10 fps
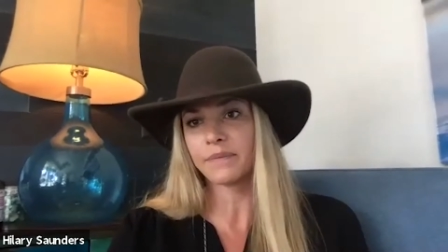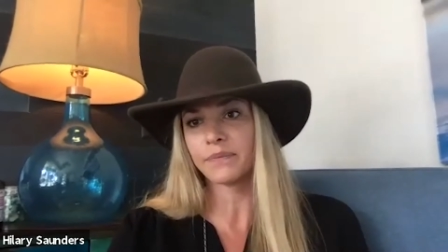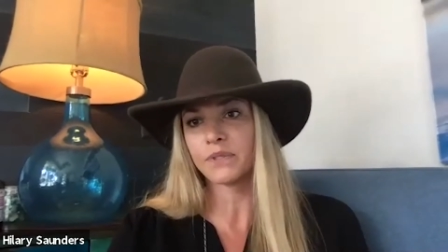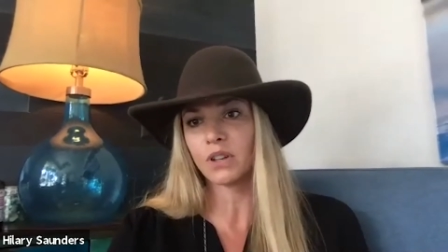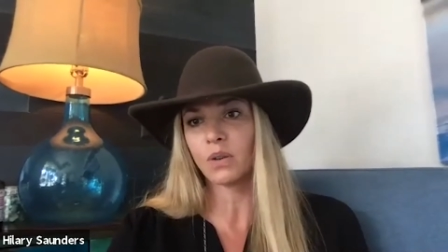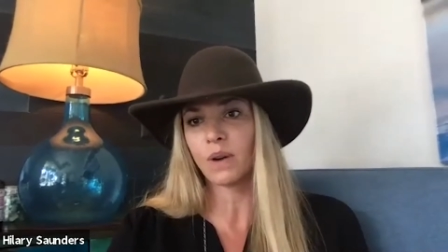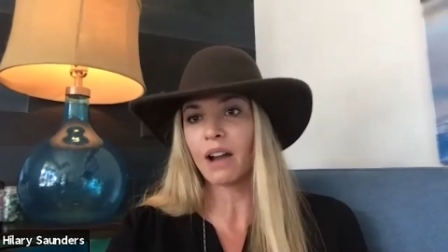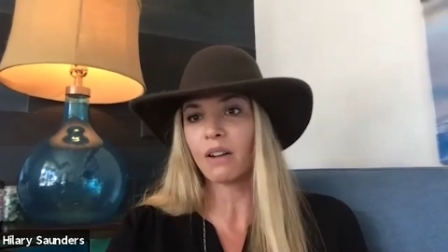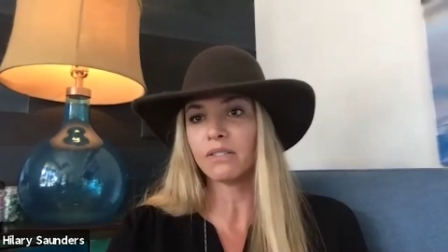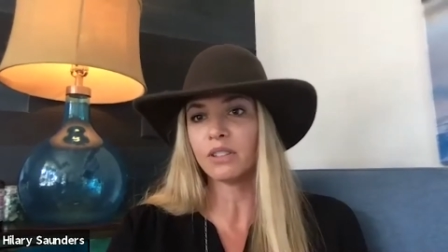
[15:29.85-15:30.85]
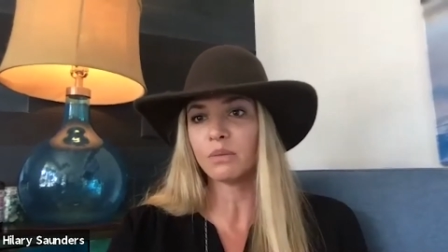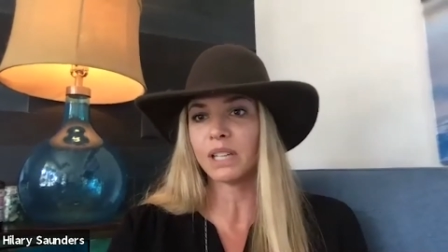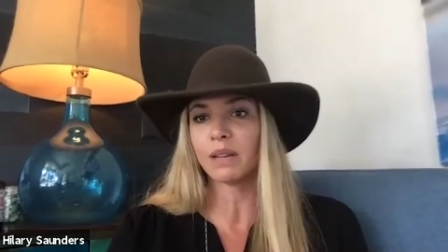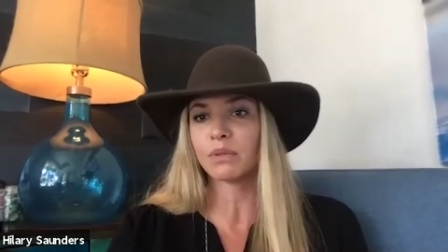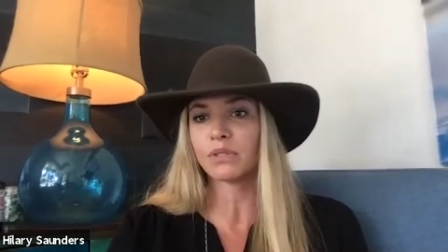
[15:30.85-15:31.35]
So how have you
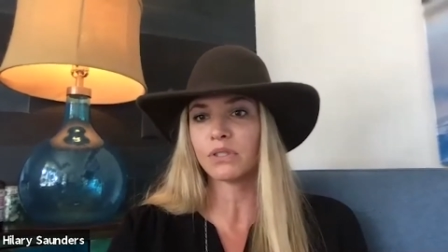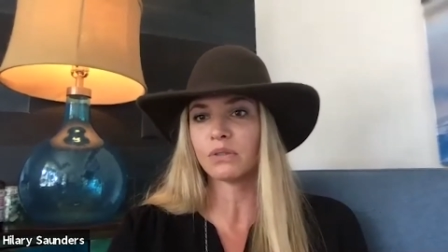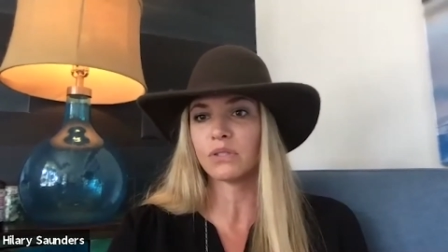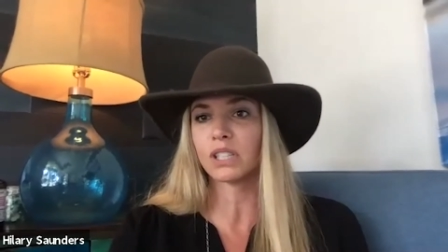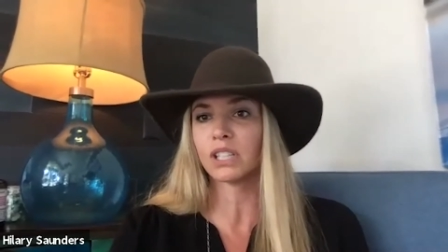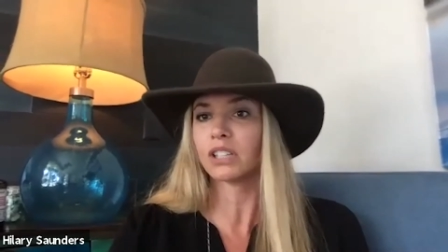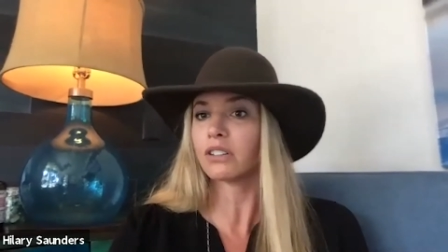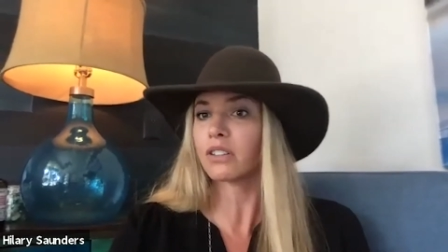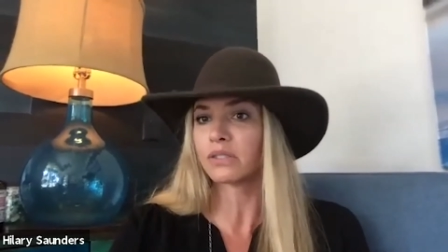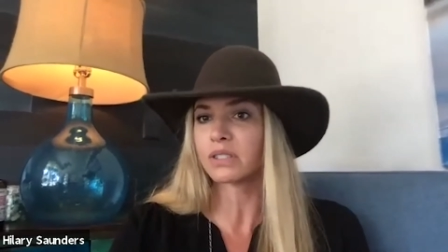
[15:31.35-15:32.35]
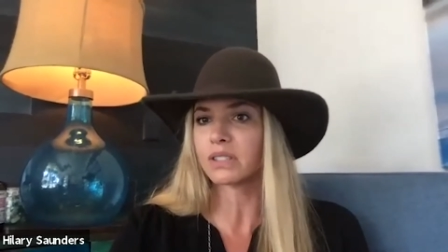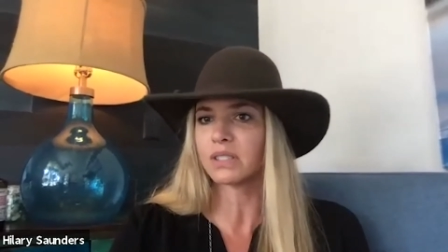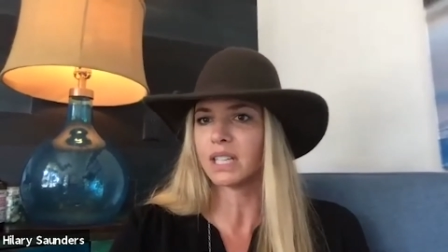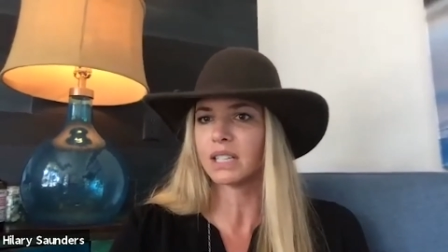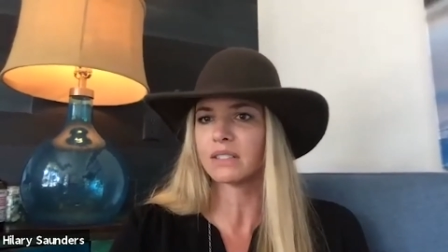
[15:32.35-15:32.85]
been able to secure those
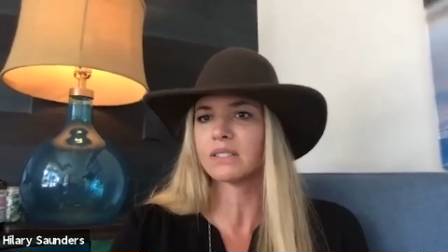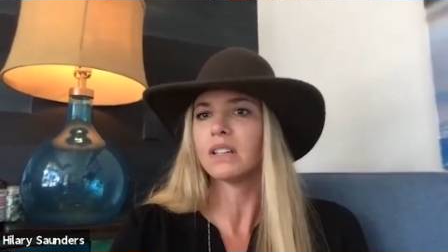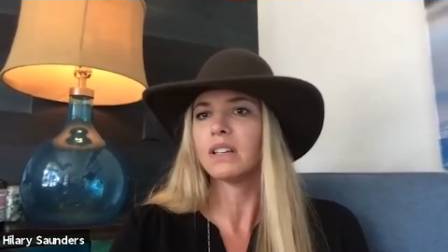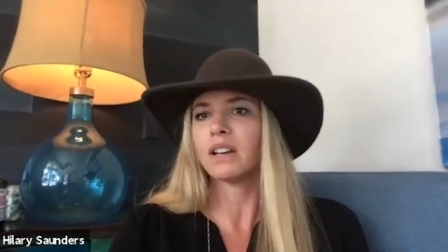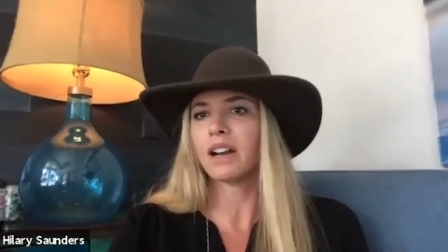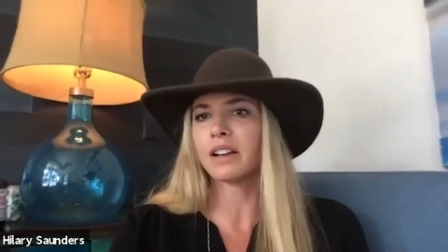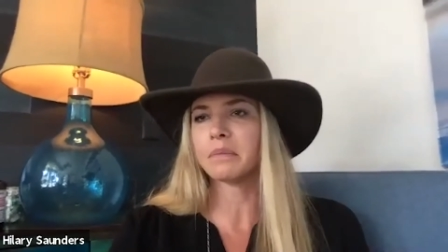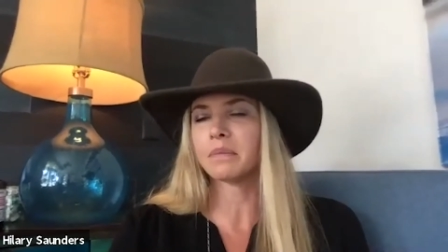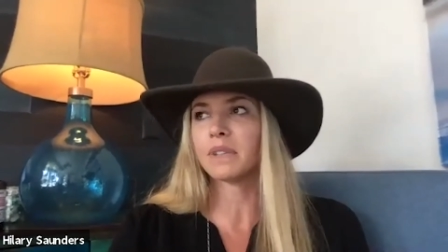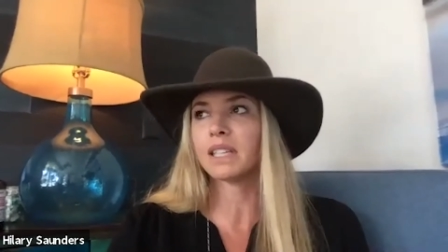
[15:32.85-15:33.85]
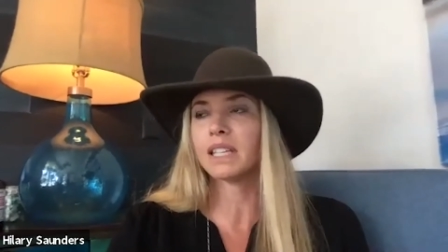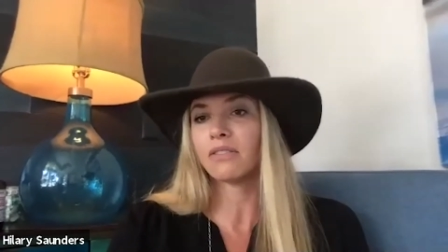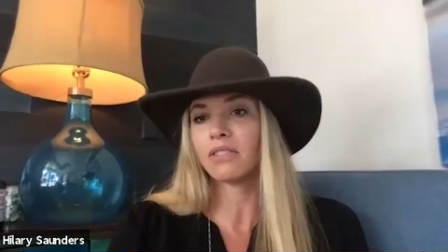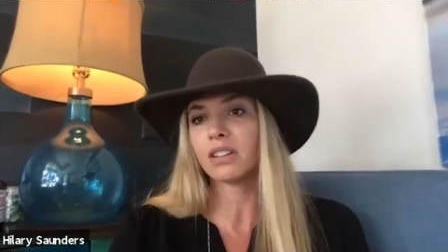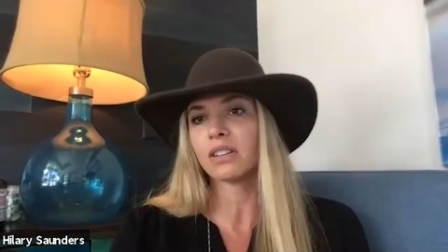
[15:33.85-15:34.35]
listings
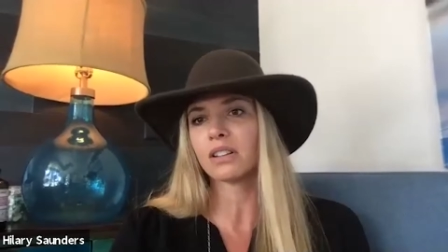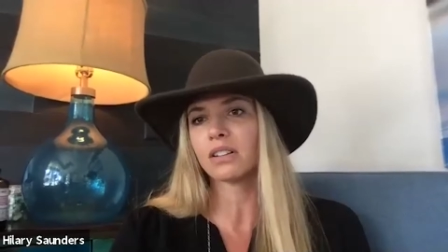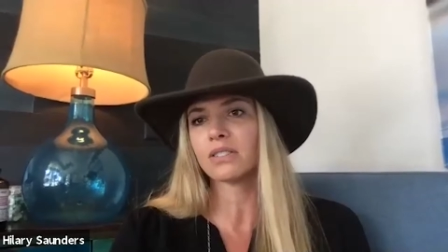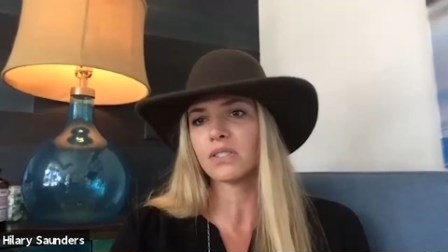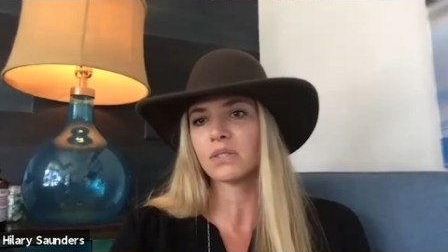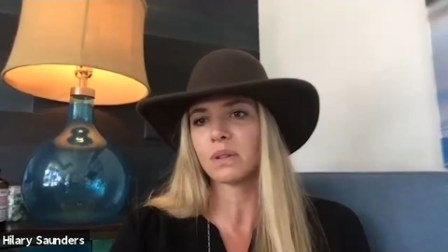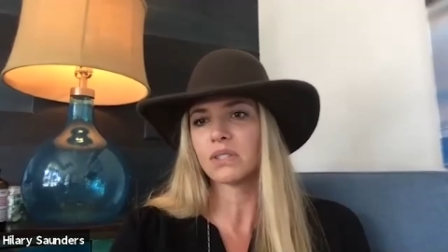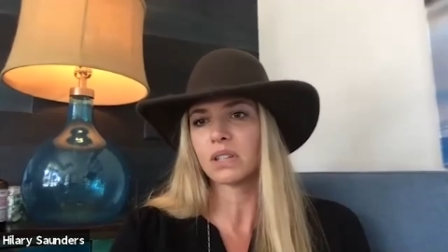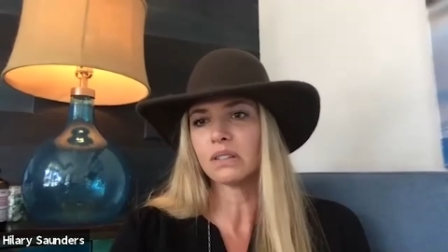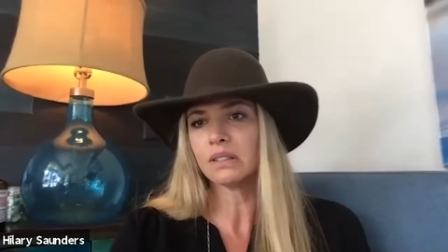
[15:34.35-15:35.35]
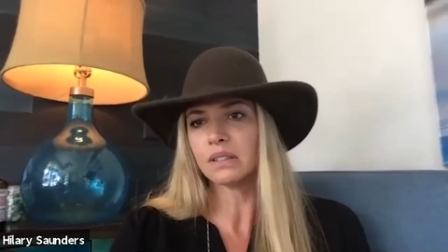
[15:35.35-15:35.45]
given the current situation?